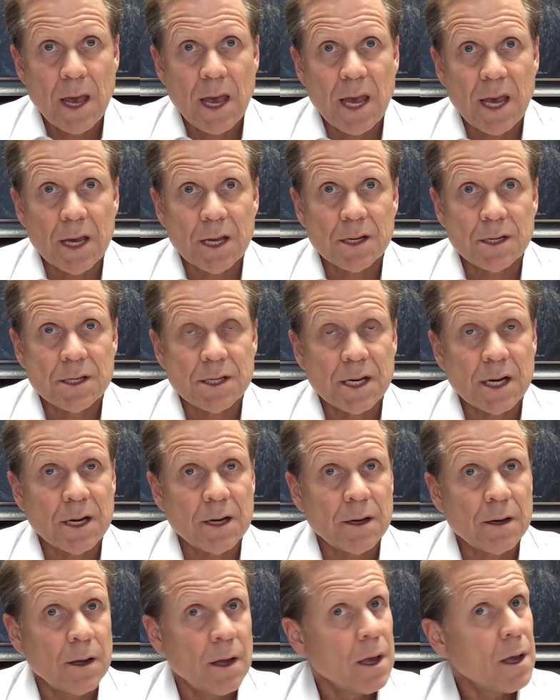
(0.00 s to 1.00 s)
And
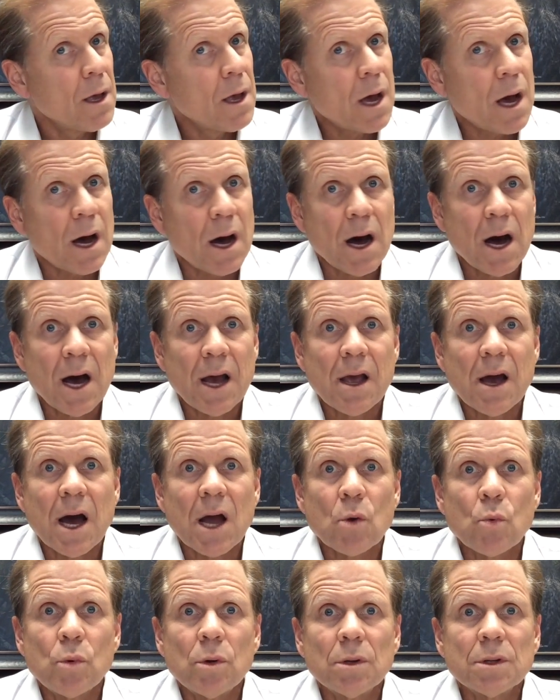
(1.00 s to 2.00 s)
a
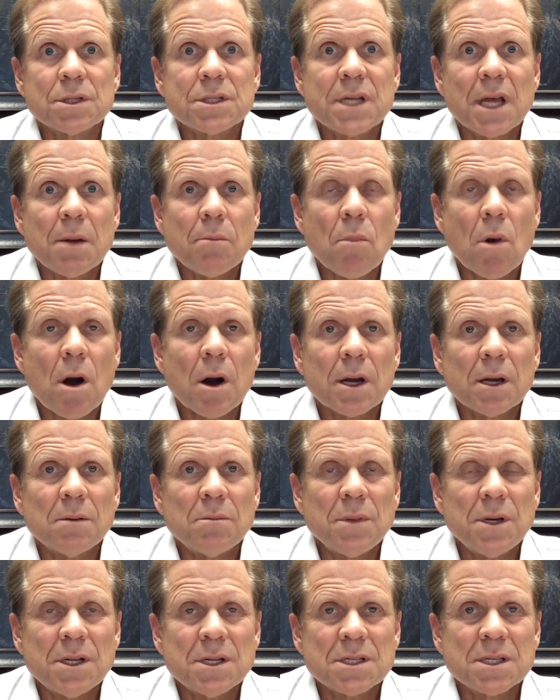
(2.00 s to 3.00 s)
high real estate market
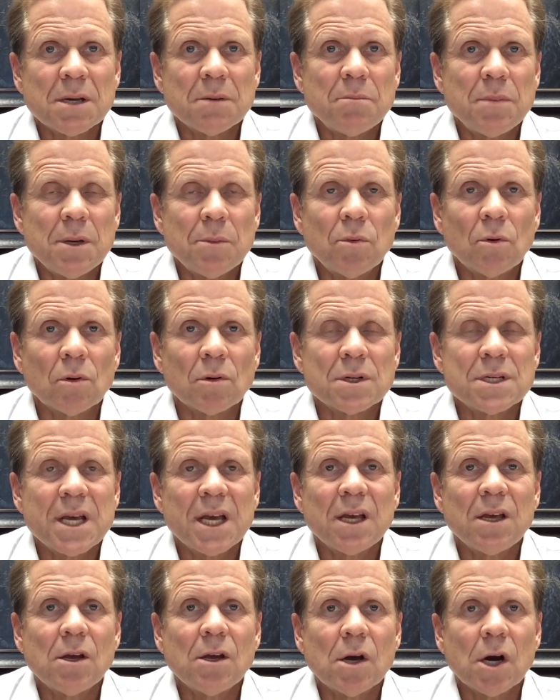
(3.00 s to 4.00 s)
means that people are
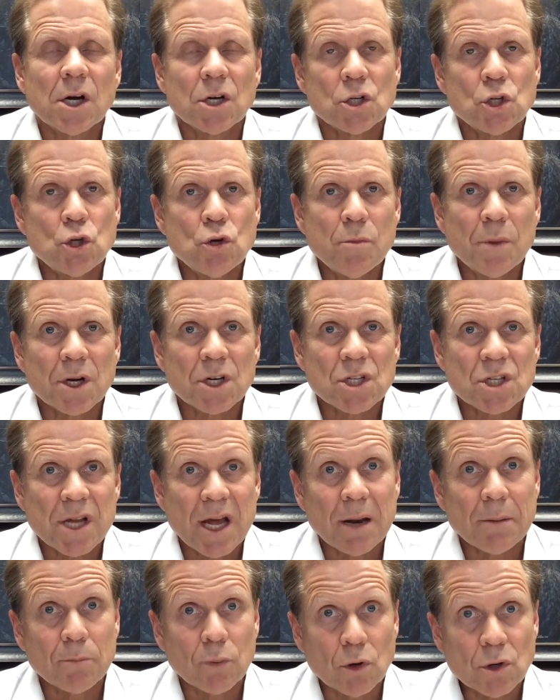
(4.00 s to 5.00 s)
taking on too much
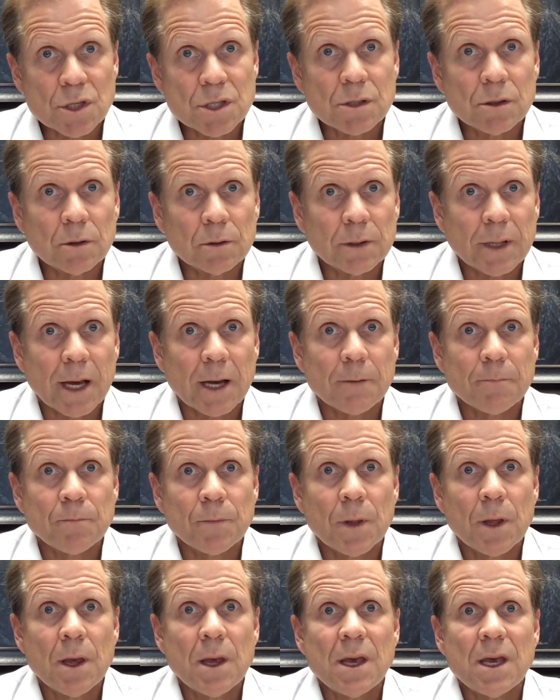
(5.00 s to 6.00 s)
debt, personal debt.
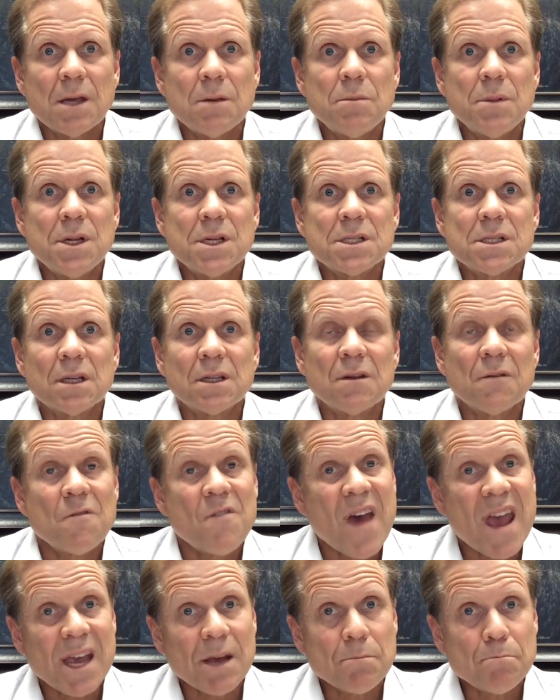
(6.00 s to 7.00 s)
It means that the
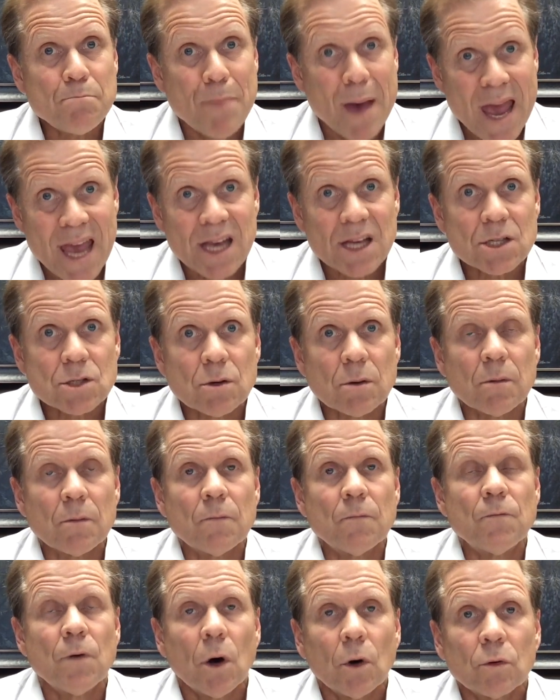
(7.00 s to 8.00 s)
banks are
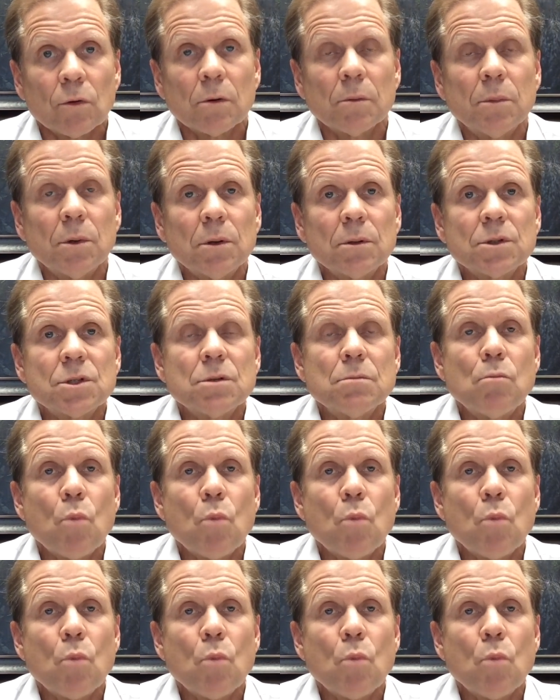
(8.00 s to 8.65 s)
vulnerable to